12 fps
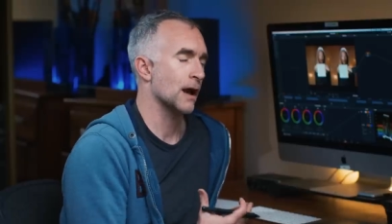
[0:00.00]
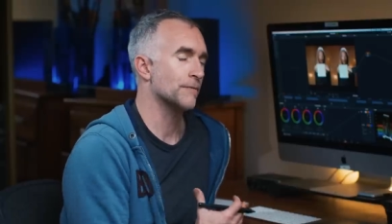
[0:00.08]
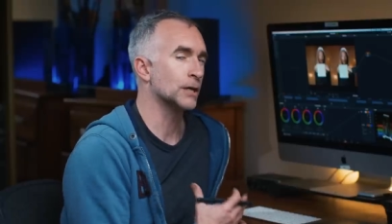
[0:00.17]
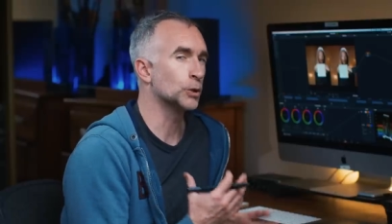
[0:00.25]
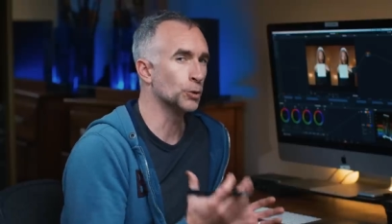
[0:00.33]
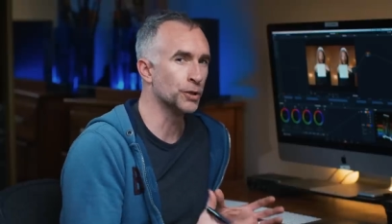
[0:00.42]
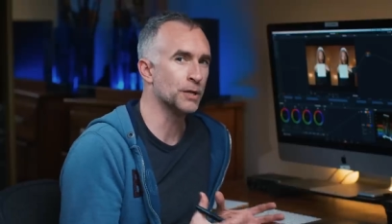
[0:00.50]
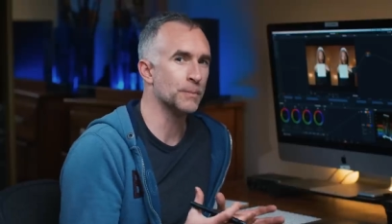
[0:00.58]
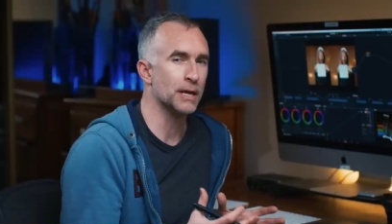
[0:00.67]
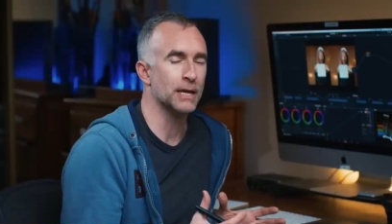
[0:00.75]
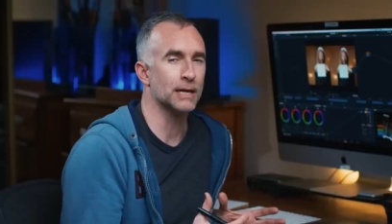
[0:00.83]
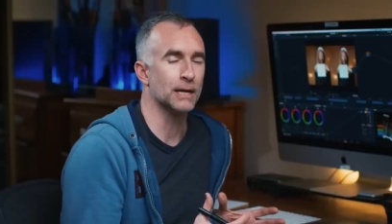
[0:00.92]
I've included them
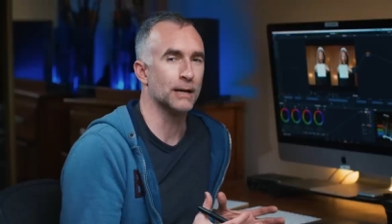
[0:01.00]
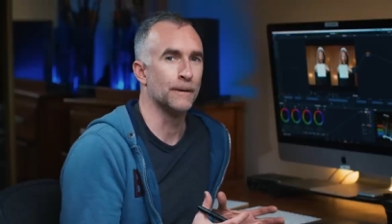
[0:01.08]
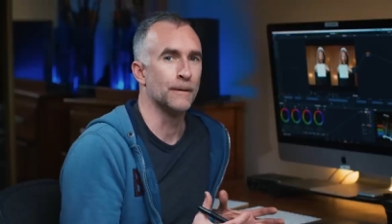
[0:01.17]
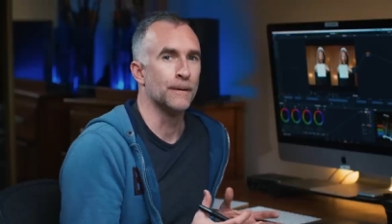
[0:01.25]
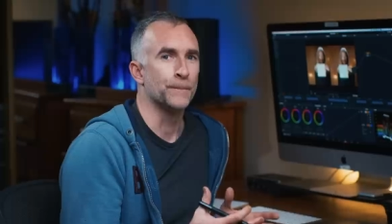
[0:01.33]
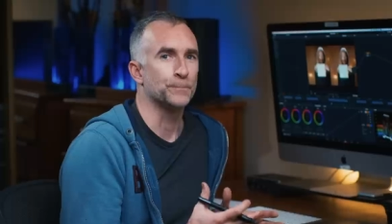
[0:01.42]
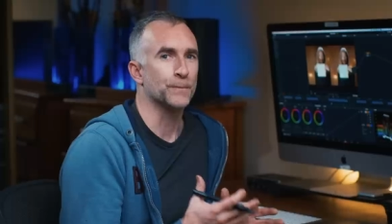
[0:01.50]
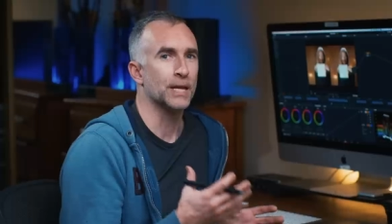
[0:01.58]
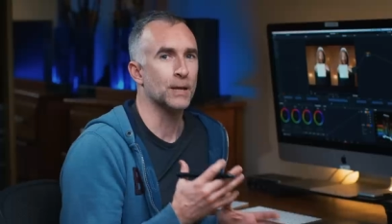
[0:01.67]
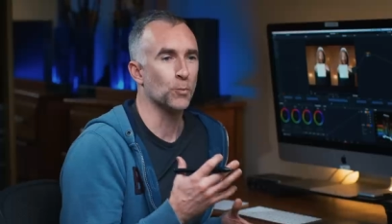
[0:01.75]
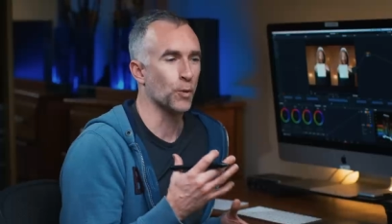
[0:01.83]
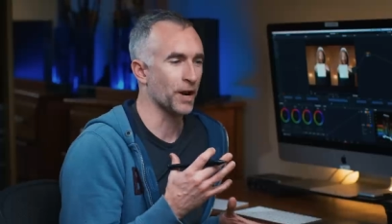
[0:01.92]
here
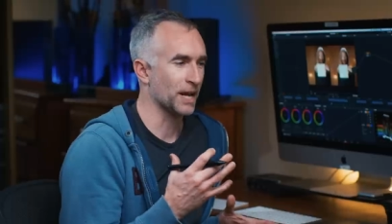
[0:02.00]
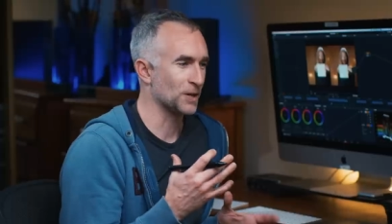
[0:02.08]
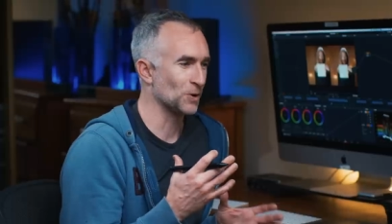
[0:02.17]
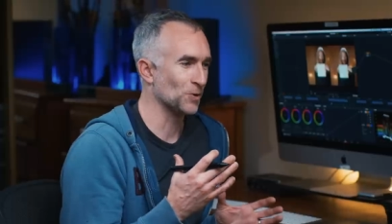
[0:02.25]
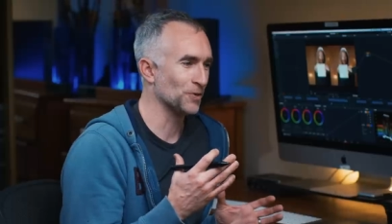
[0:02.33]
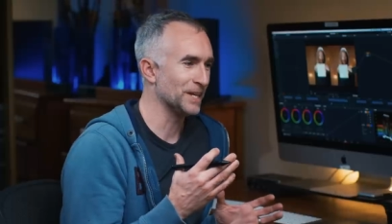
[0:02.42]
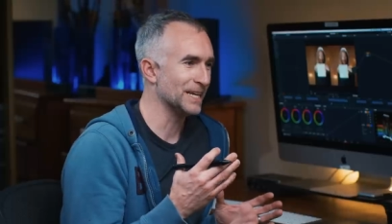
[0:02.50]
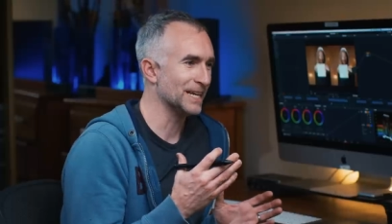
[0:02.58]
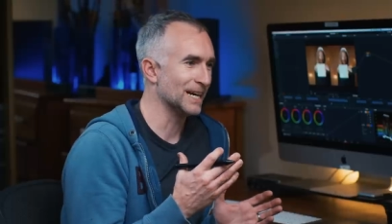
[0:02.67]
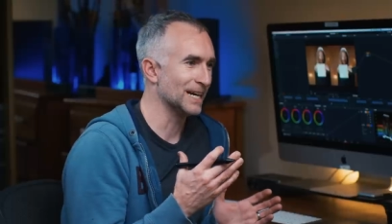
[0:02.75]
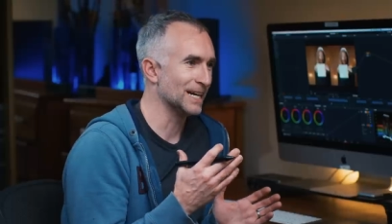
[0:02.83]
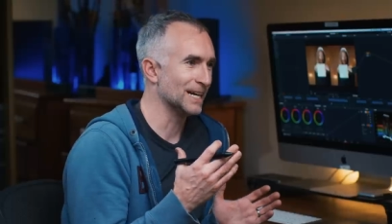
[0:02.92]
in what I call
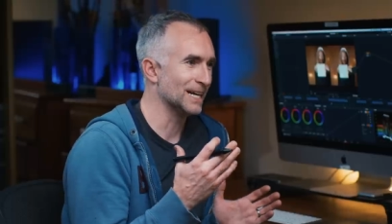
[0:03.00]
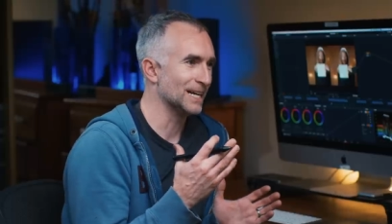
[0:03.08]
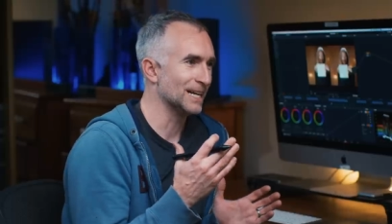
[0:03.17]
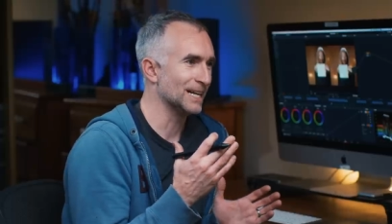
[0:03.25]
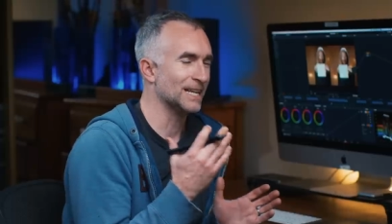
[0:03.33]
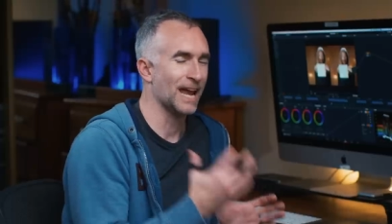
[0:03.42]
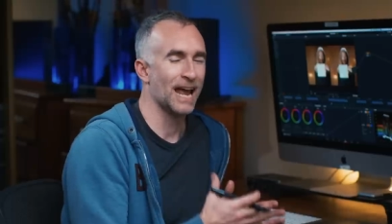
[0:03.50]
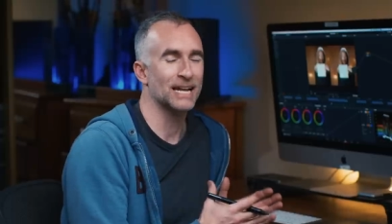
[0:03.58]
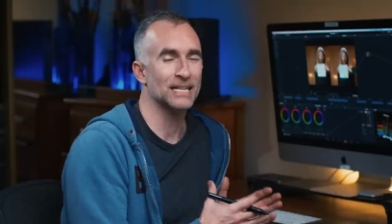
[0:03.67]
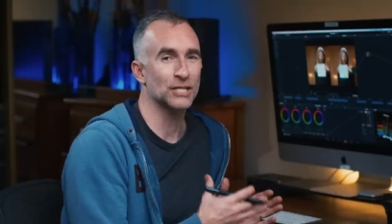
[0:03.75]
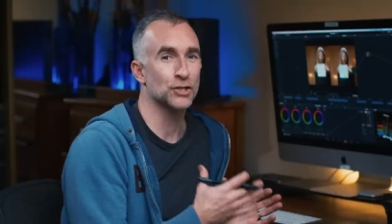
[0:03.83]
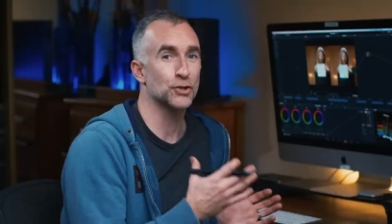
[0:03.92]
the uh,
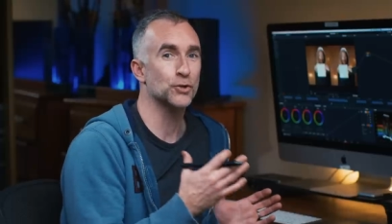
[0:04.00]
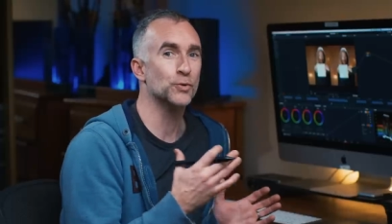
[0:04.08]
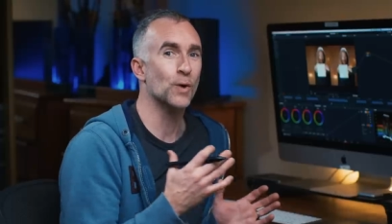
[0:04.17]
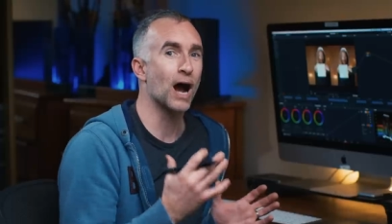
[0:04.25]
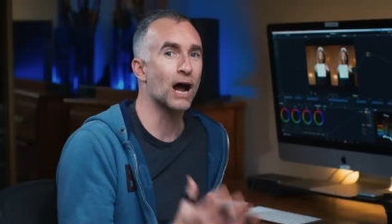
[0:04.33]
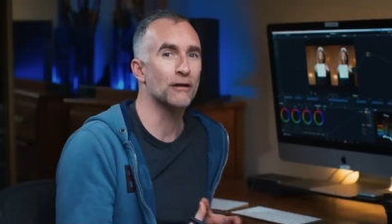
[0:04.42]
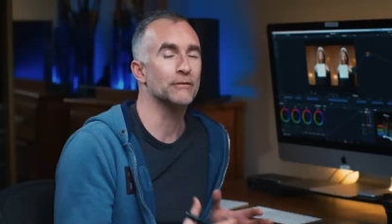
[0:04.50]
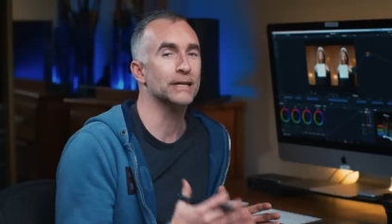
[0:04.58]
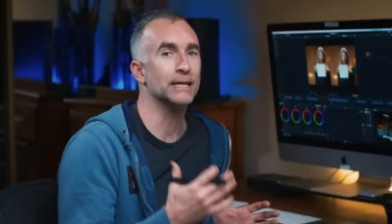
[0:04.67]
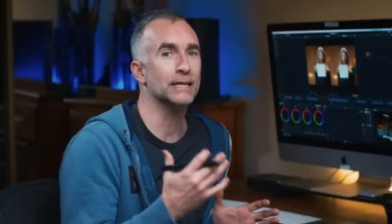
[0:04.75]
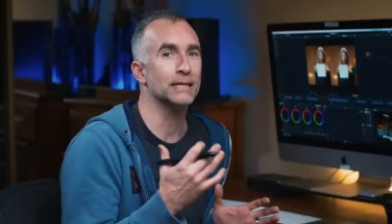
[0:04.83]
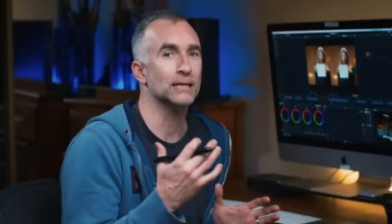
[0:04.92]
Canon to
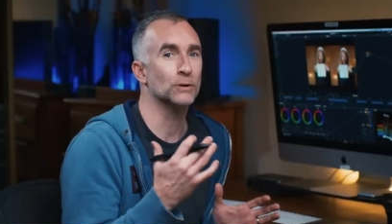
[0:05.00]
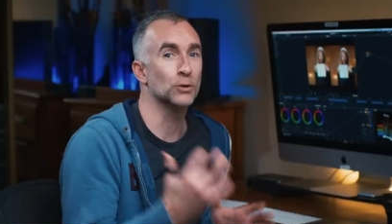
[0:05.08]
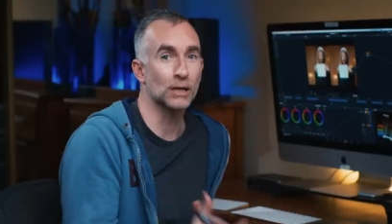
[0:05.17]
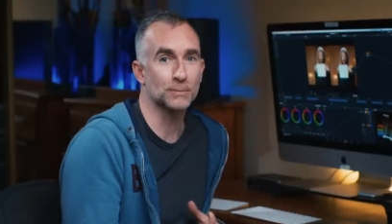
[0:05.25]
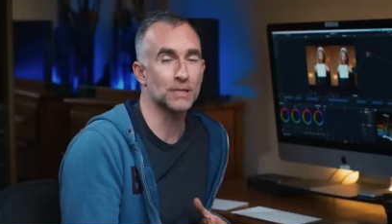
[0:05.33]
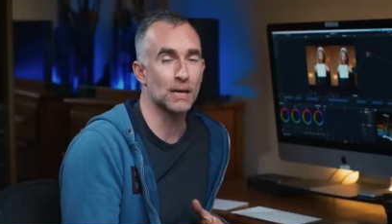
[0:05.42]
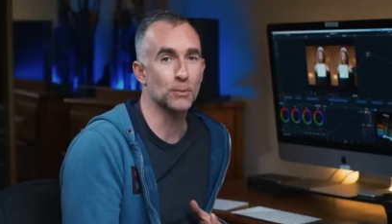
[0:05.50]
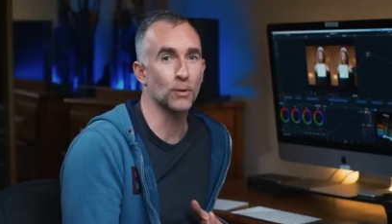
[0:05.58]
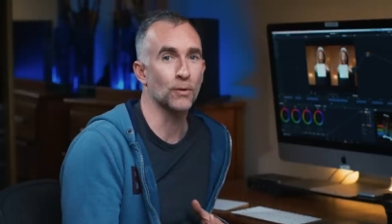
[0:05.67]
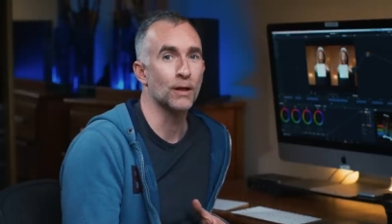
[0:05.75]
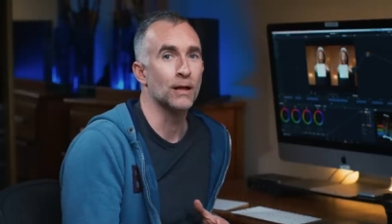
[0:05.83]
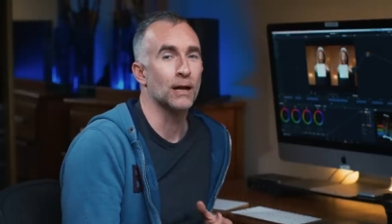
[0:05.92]
ARRI lookup table